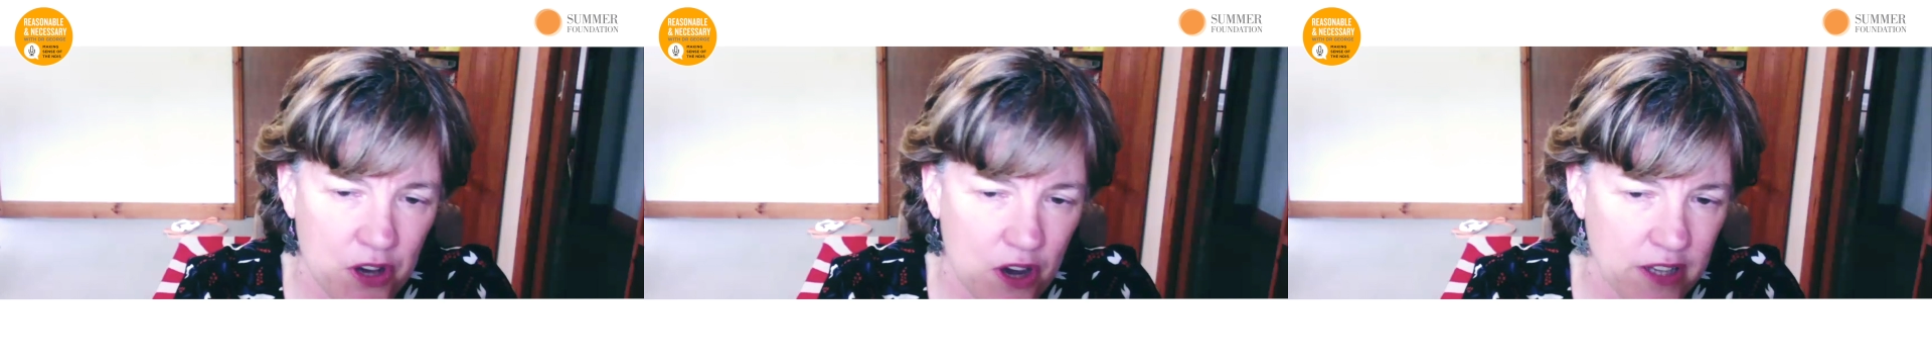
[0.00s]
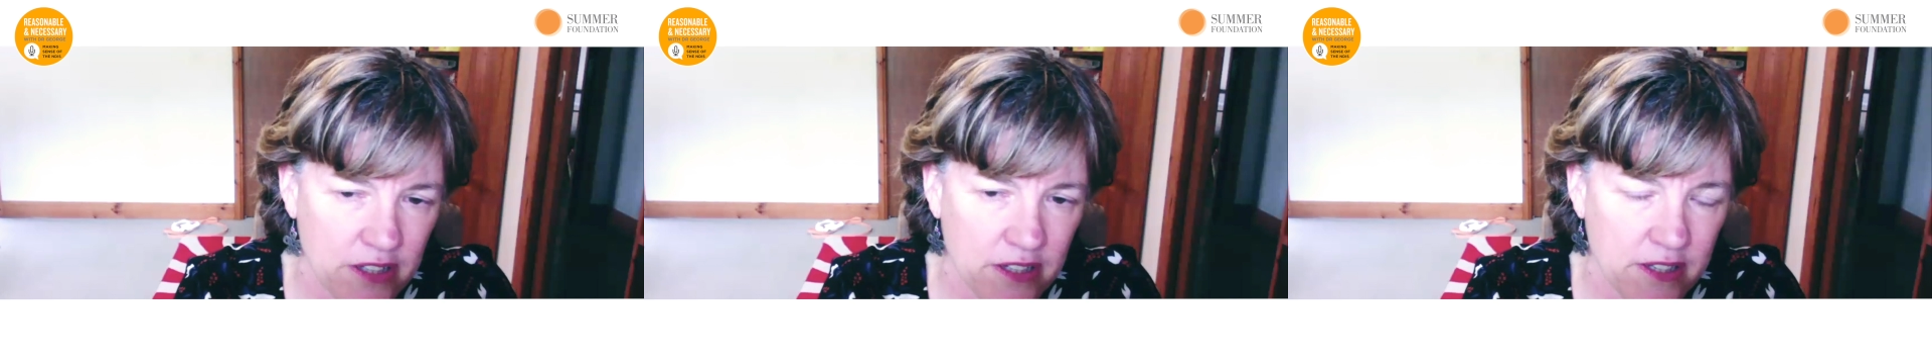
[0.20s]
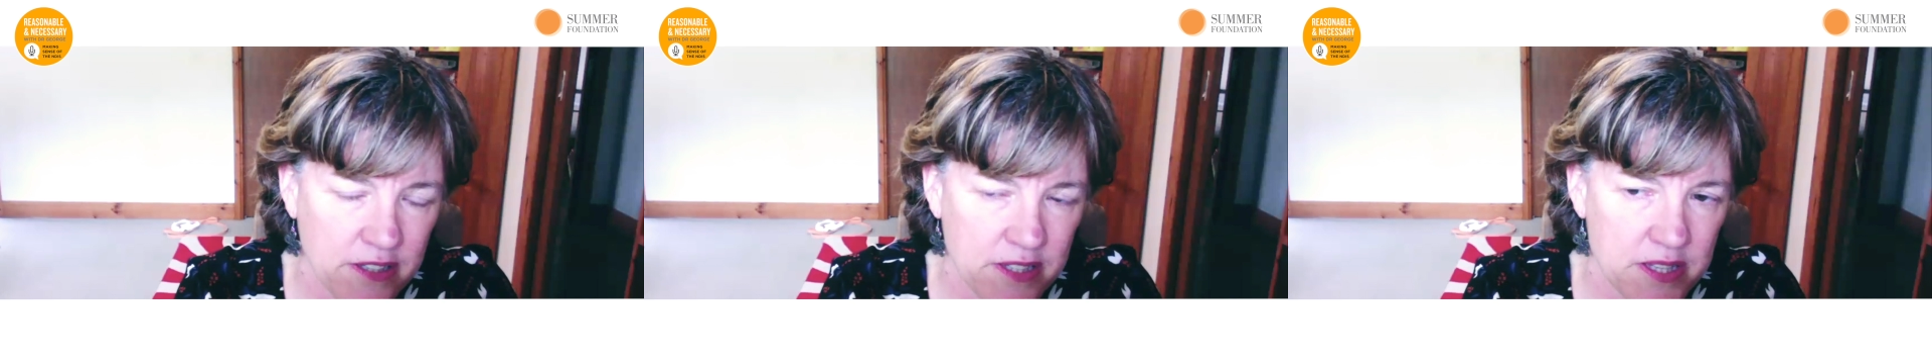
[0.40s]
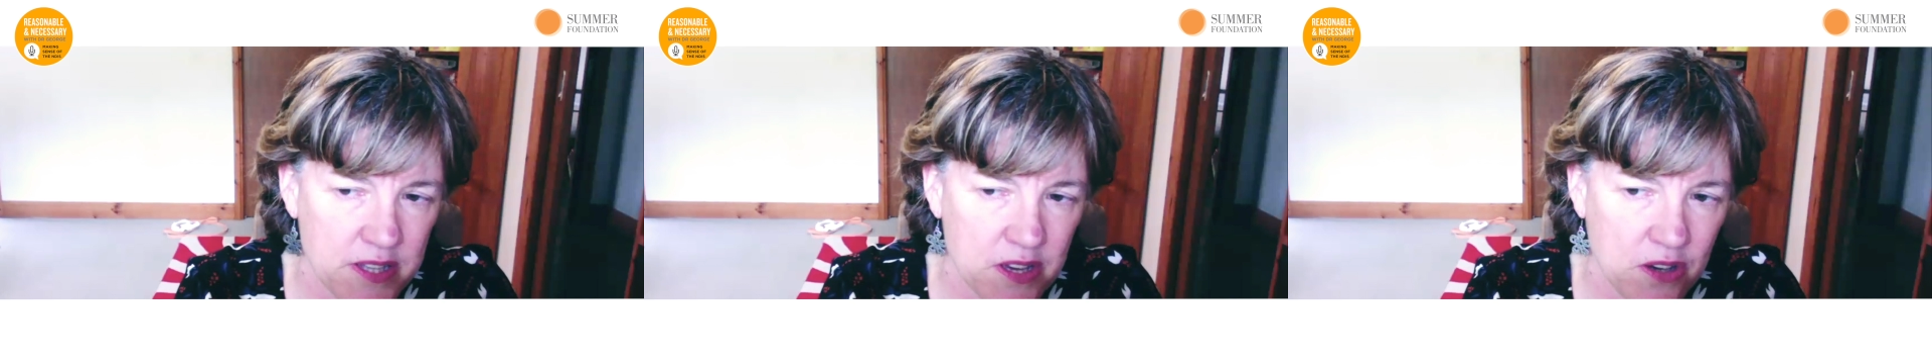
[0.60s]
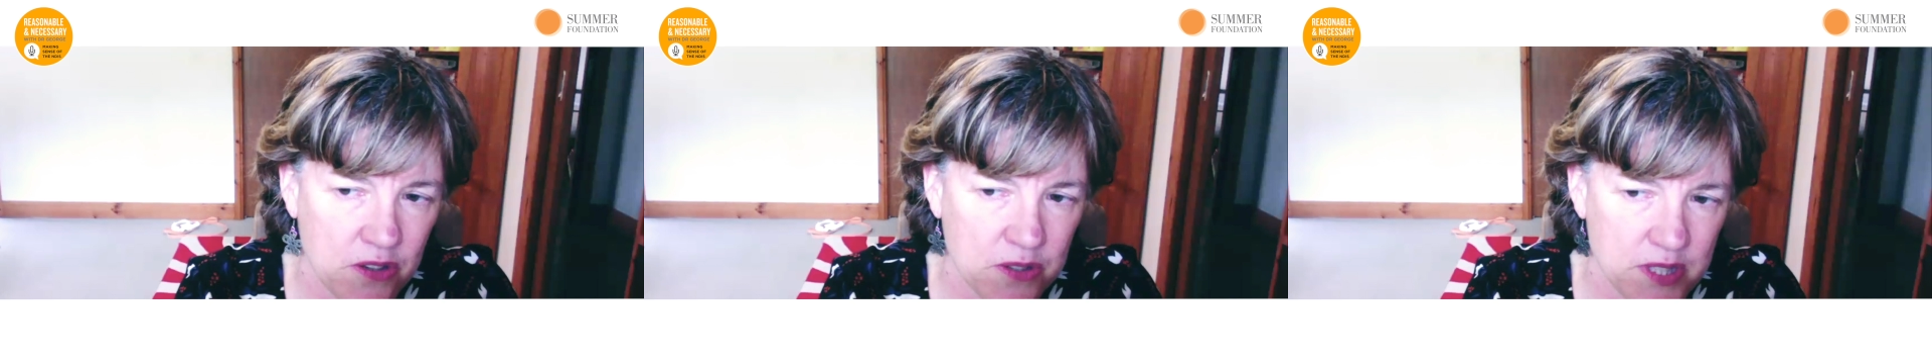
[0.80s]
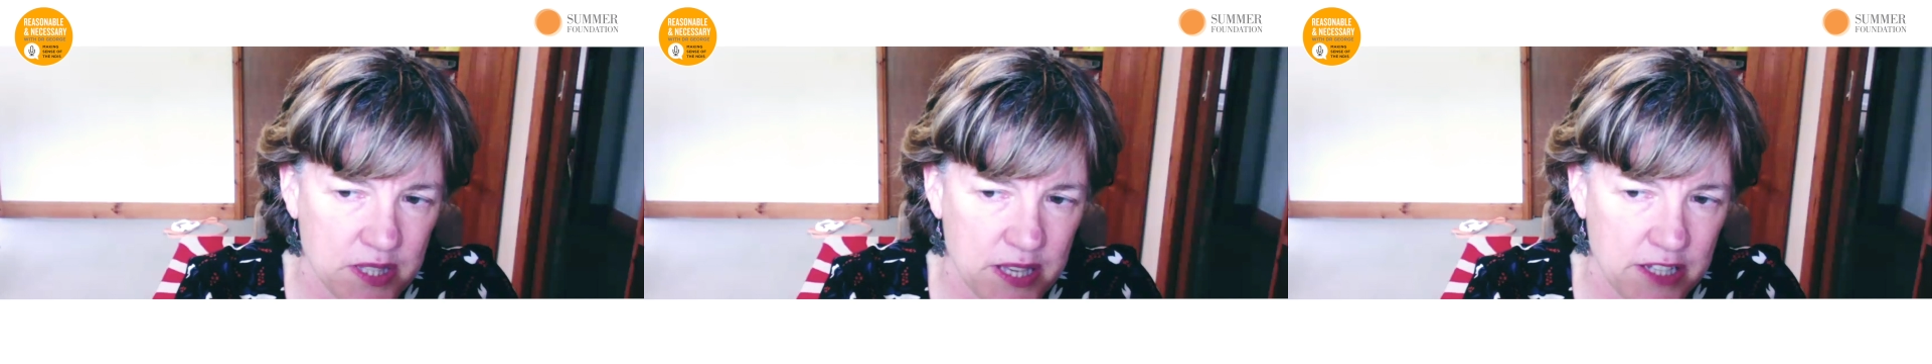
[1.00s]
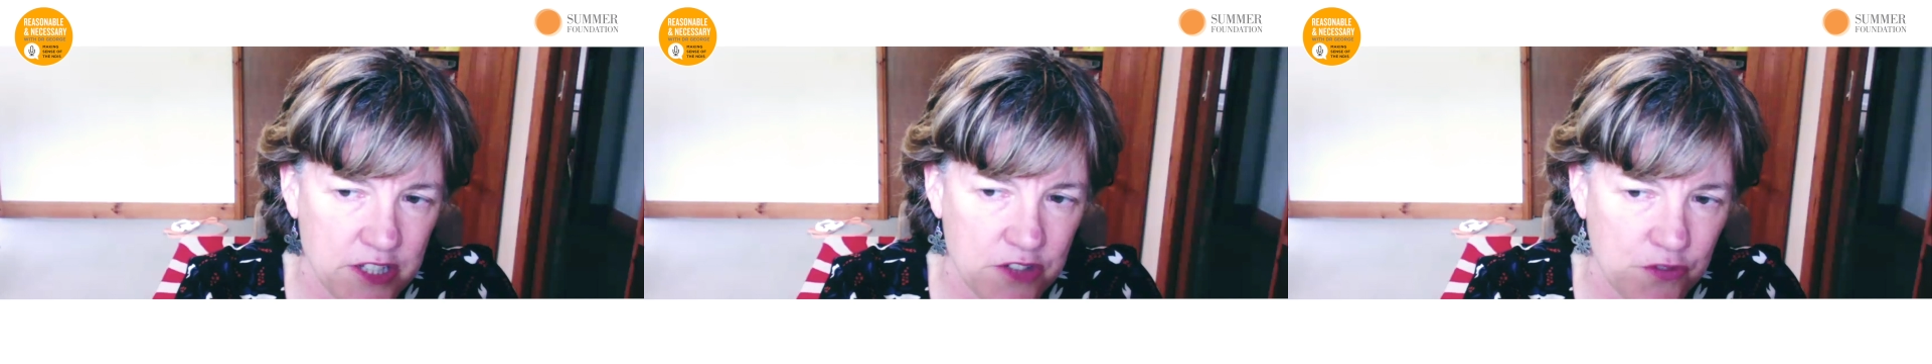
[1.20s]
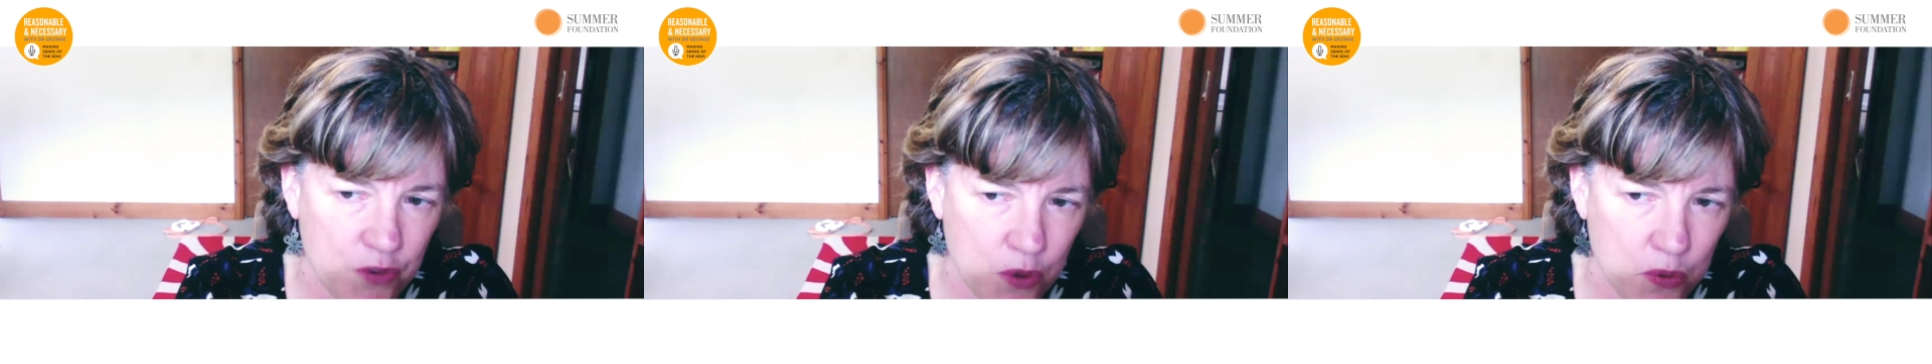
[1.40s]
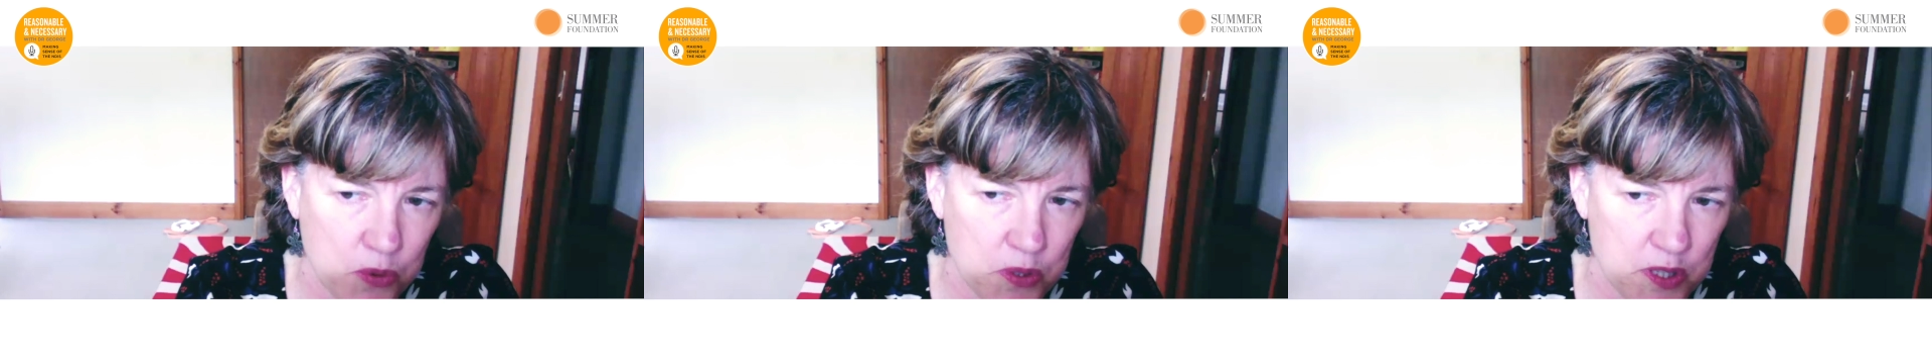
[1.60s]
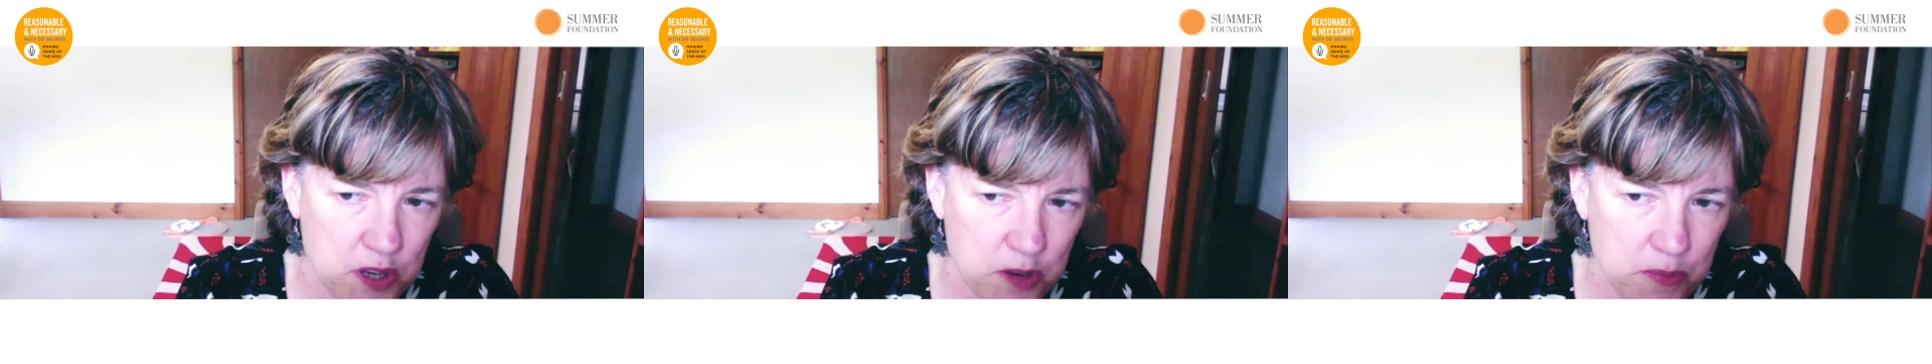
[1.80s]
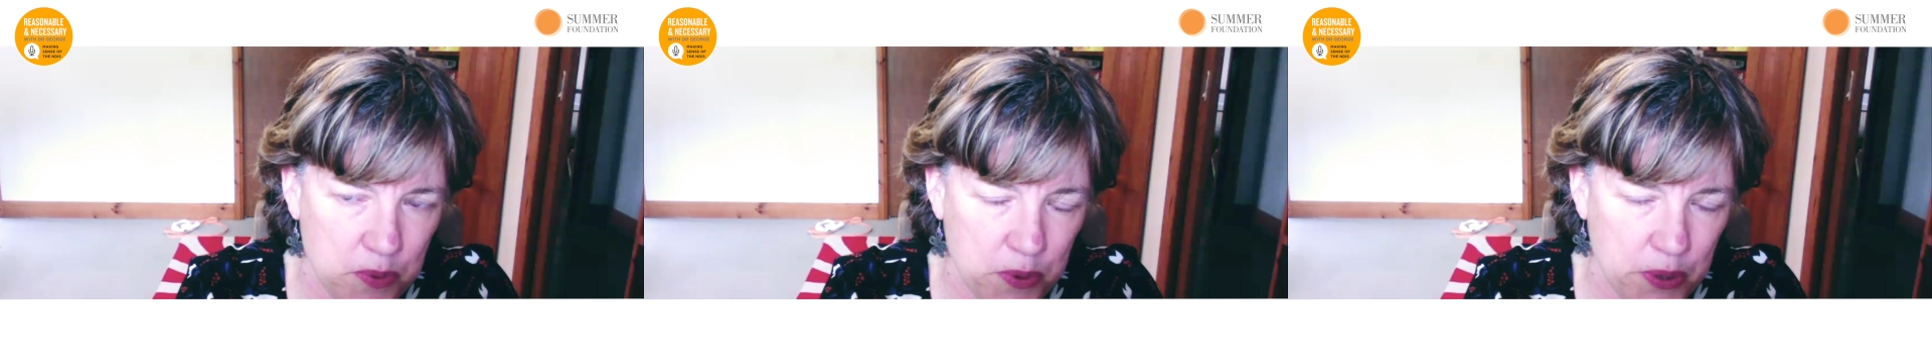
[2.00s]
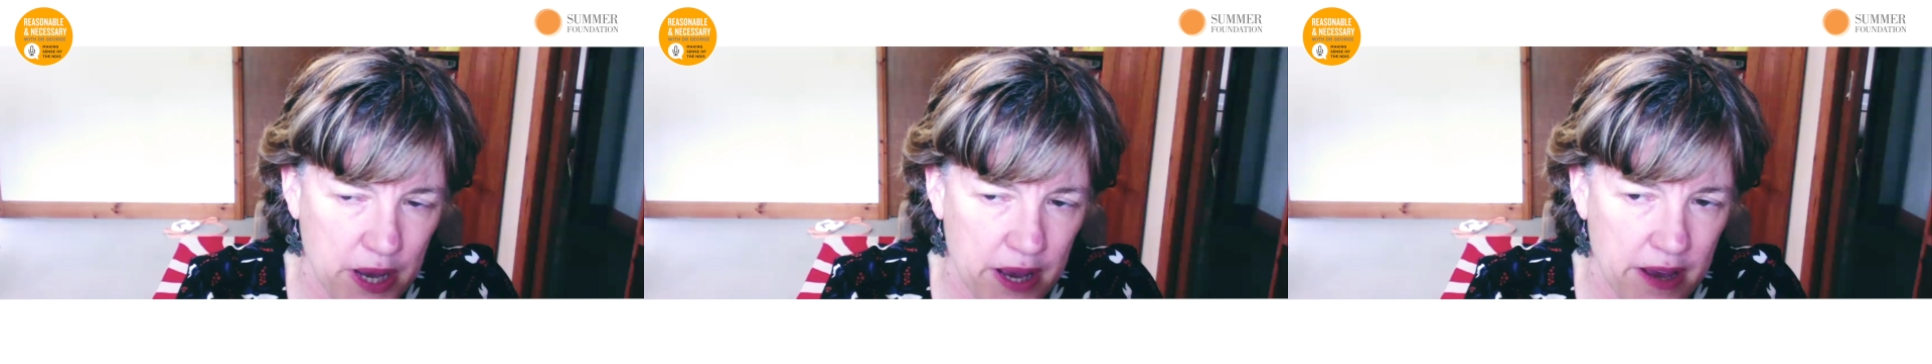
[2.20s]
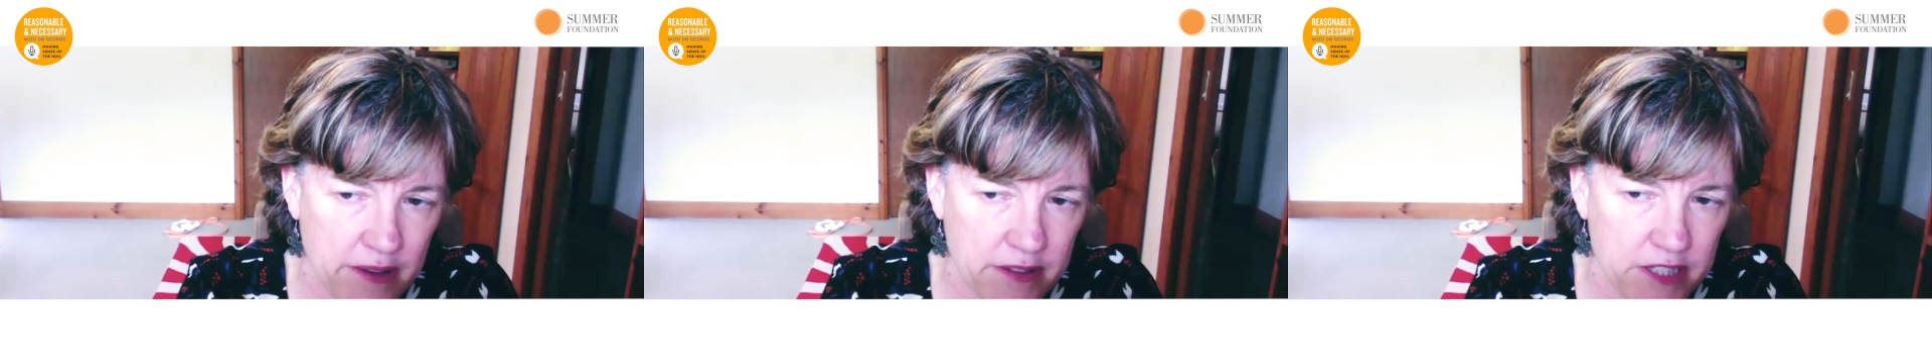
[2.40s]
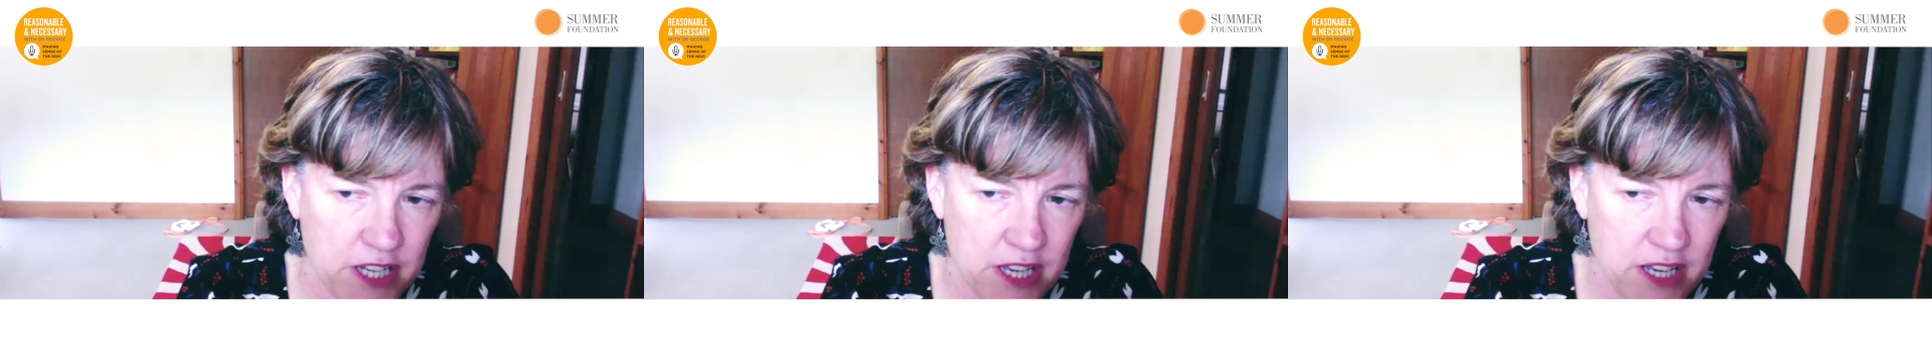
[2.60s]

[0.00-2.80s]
guidelines that OzSage have also put out